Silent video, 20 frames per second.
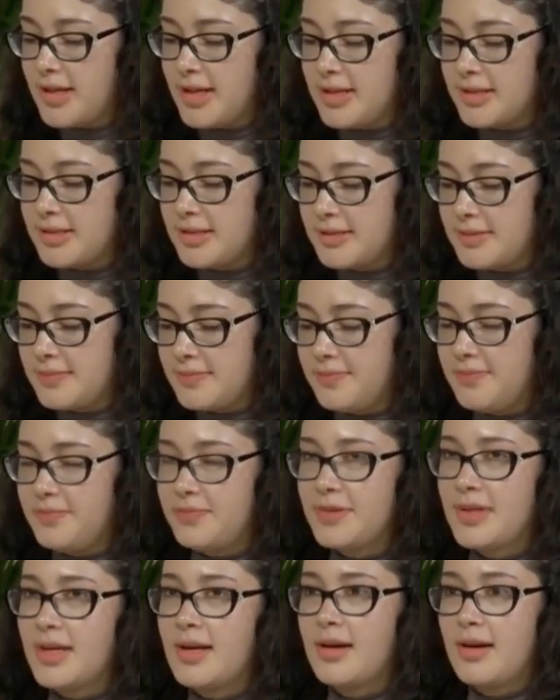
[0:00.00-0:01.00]
Yes.
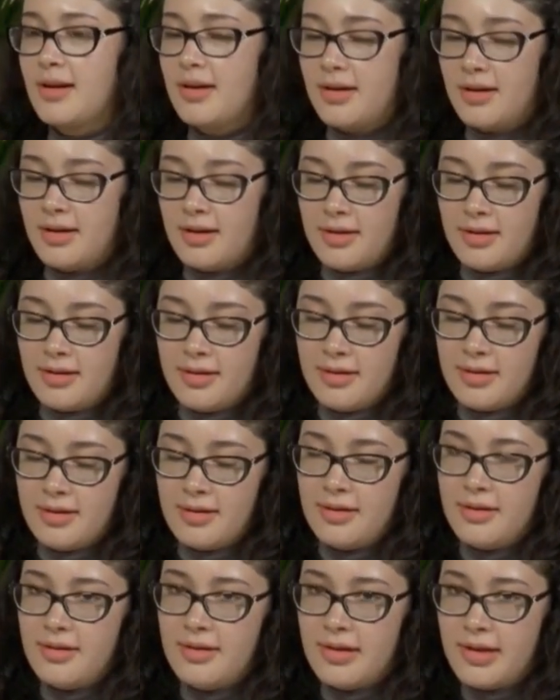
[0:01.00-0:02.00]

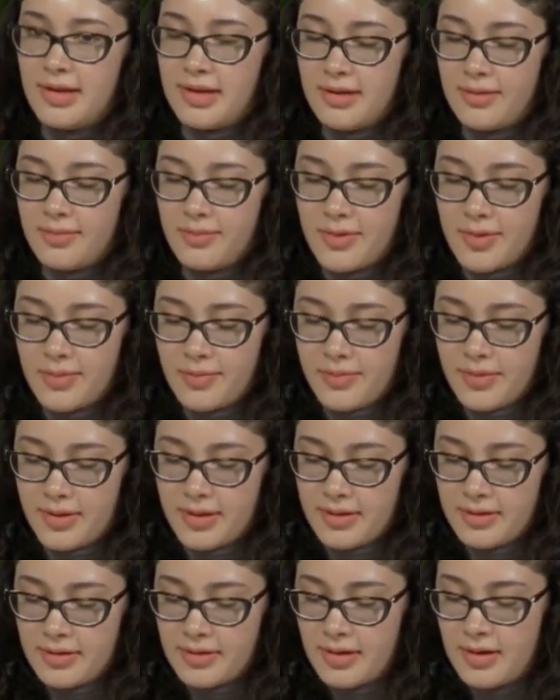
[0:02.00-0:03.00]
I
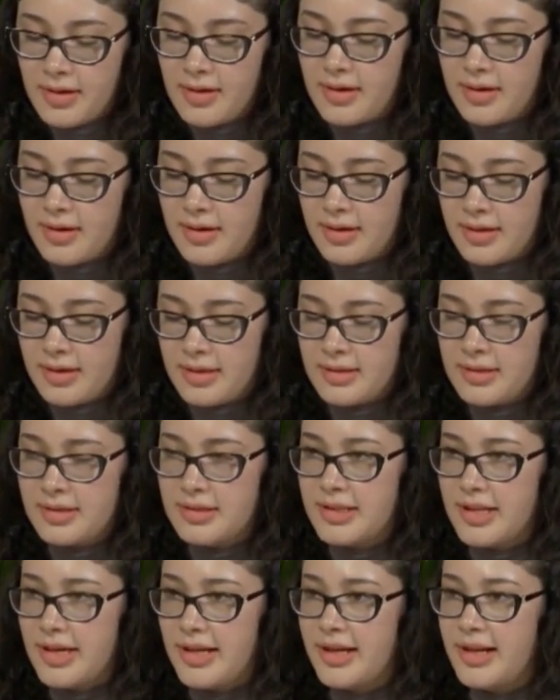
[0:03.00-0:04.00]
remember
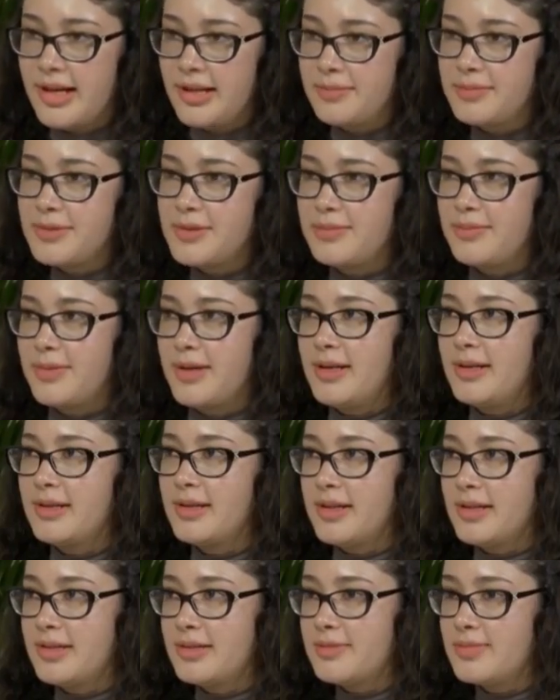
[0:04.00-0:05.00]
that I helped my
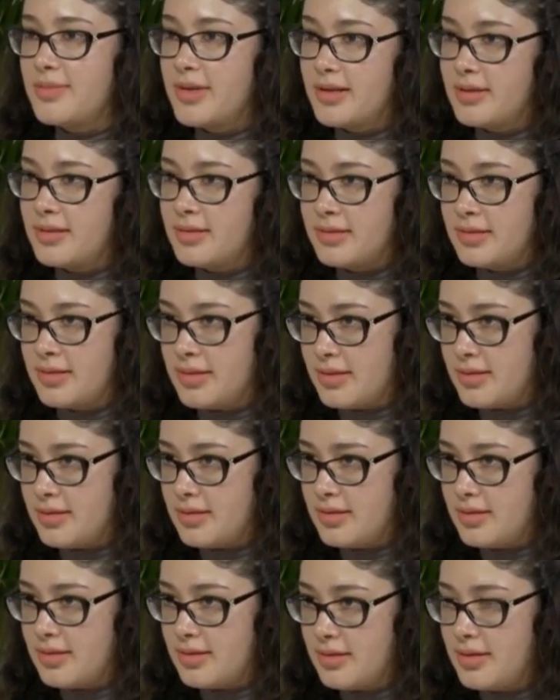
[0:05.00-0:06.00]

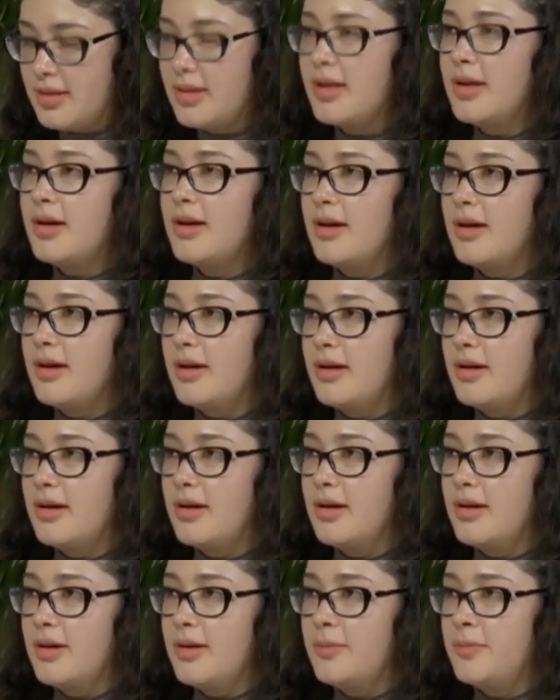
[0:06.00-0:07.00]
grandmother,
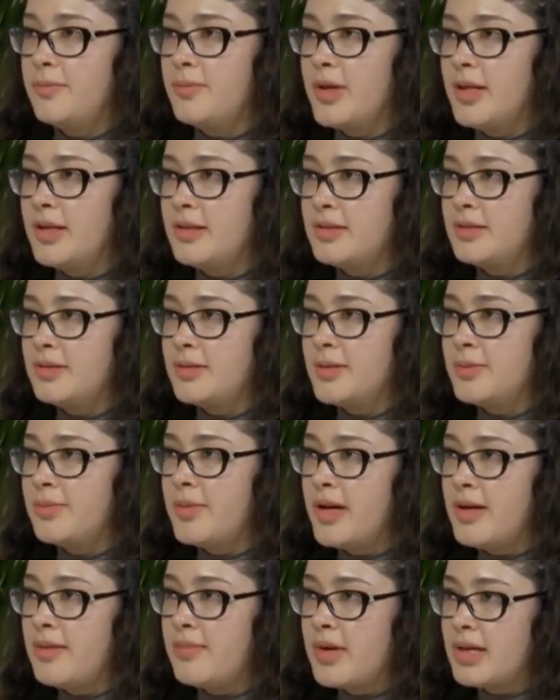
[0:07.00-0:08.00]

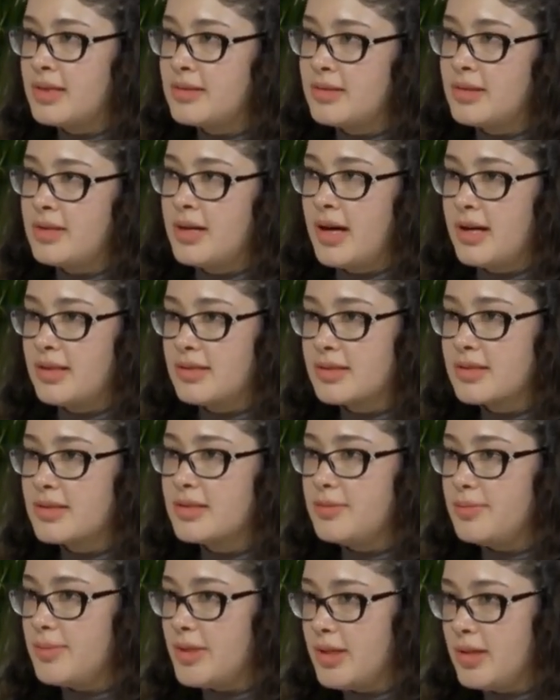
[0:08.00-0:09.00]
and my mother
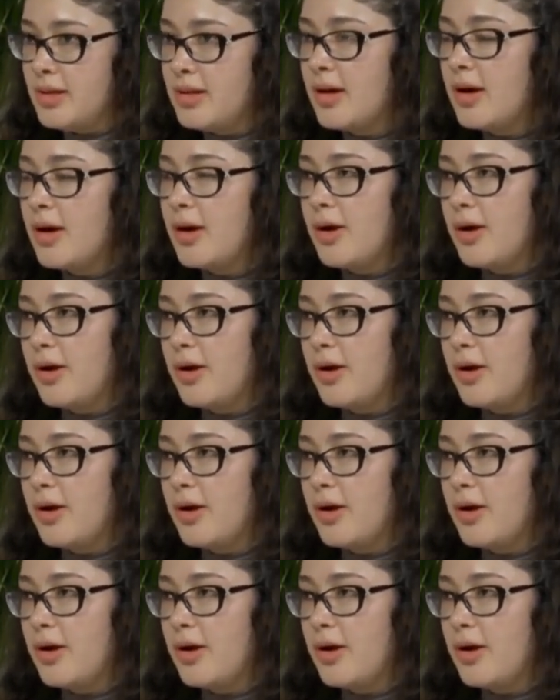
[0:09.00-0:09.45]
asked me